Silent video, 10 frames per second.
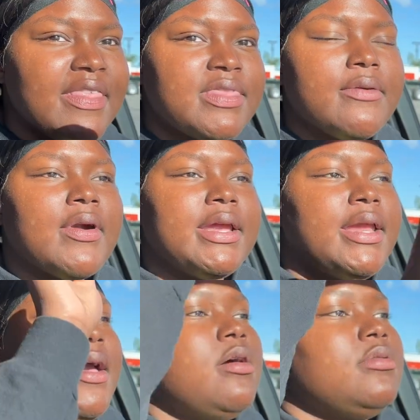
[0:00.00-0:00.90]
think right
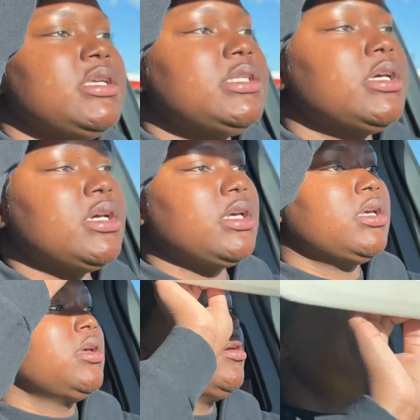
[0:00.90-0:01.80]
now, this one.
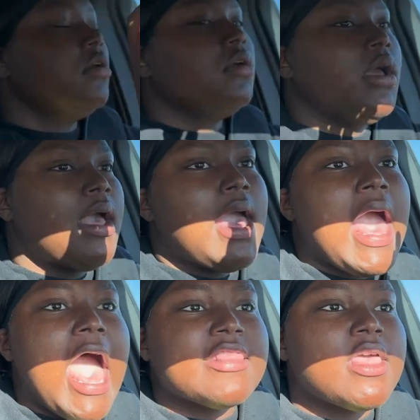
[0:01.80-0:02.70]

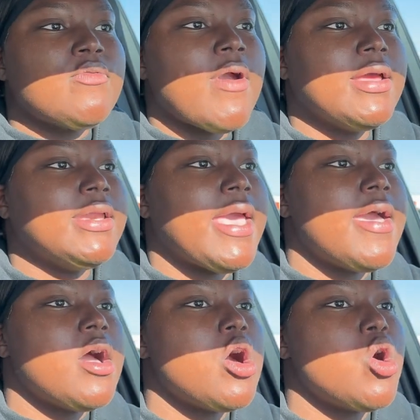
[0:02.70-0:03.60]
I think right
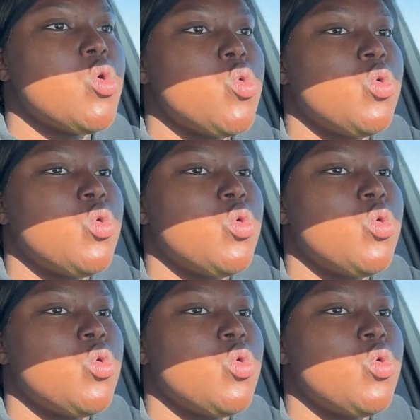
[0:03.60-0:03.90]
now,